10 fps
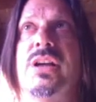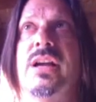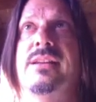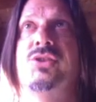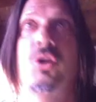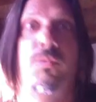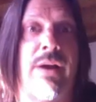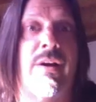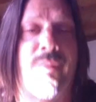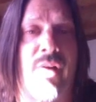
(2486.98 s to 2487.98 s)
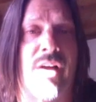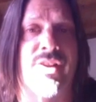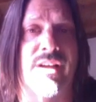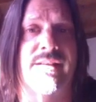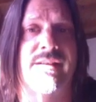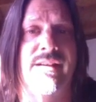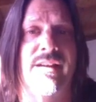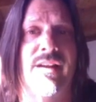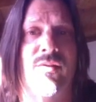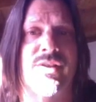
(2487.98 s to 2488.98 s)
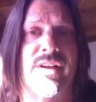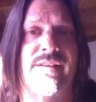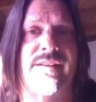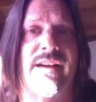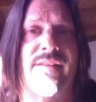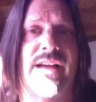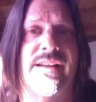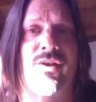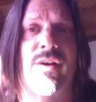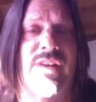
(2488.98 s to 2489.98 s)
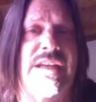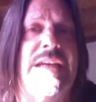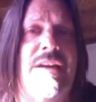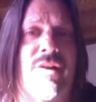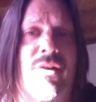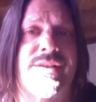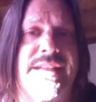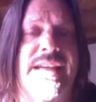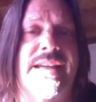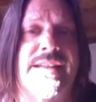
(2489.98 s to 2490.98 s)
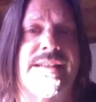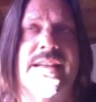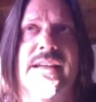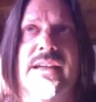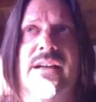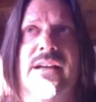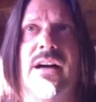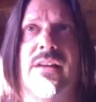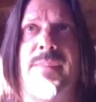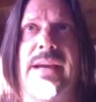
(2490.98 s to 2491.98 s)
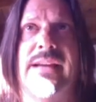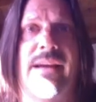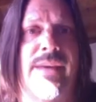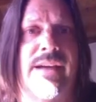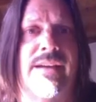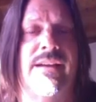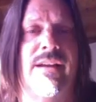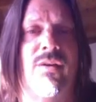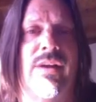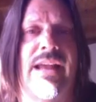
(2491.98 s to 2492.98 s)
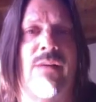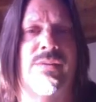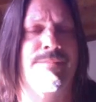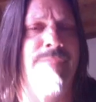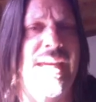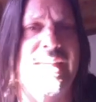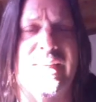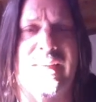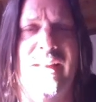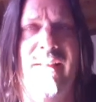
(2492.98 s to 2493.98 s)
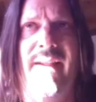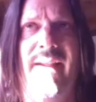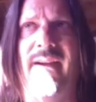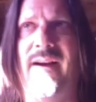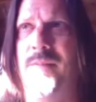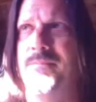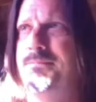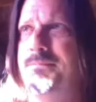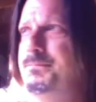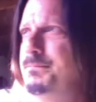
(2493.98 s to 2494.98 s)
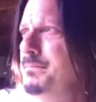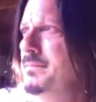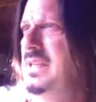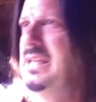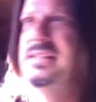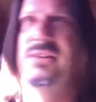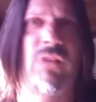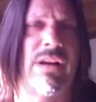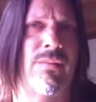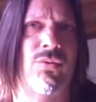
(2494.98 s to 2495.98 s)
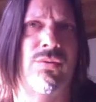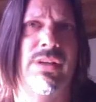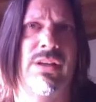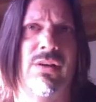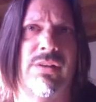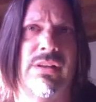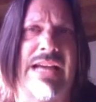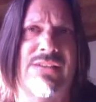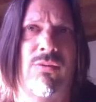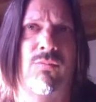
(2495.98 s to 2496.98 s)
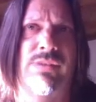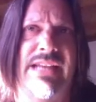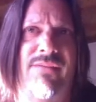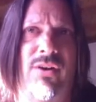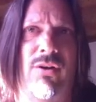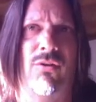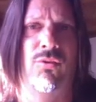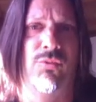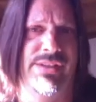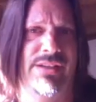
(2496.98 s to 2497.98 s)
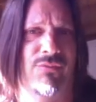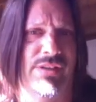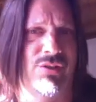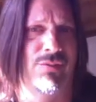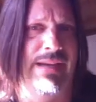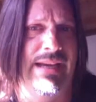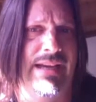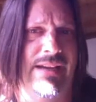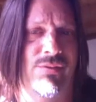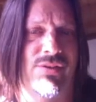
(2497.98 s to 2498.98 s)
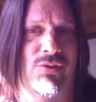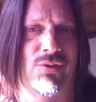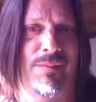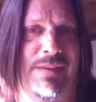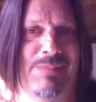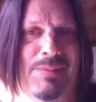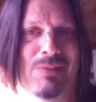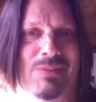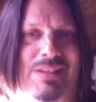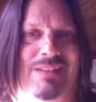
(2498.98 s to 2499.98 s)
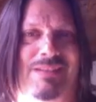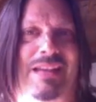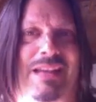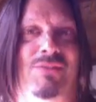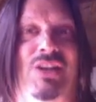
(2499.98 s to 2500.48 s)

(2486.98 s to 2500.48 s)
and Joe Perry Project, which I've gotten to do every year since the pandemic, and that was amazing. He's incredible. The last run was Dave Hull, who was in the original band. He was also the bass player. He was on Them